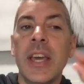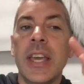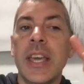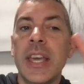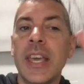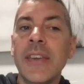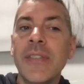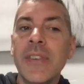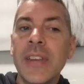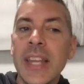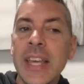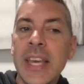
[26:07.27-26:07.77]

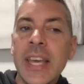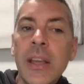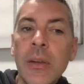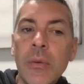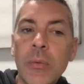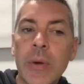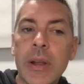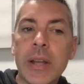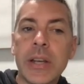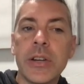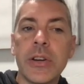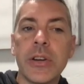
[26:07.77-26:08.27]
Even he
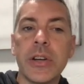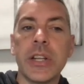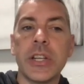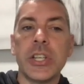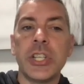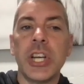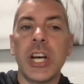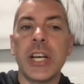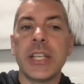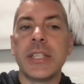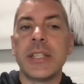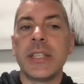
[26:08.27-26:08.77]
rendered a
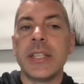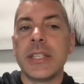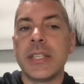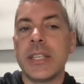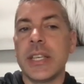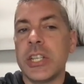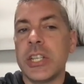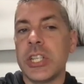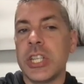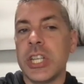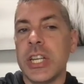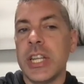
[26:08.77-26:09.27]
just
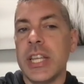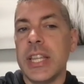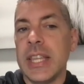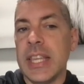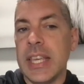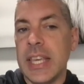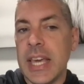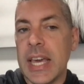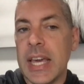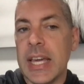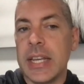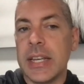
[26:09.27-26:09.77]
decision in
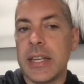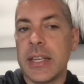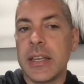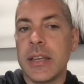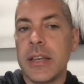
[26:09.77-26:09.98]
the end.